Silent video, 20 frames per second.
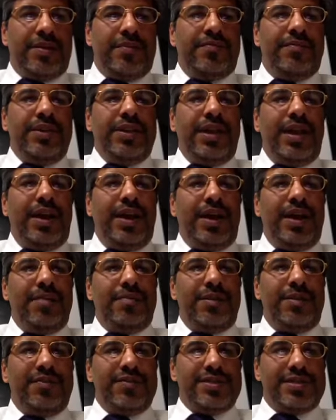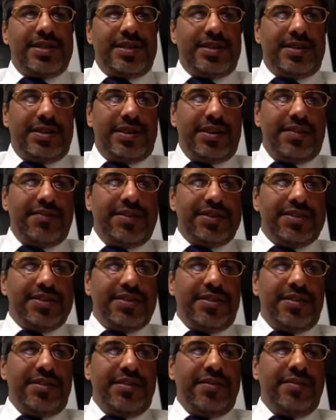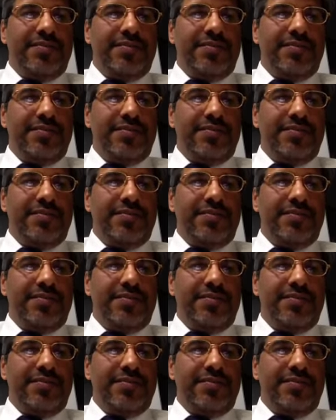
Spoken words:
With the help of standard deviation,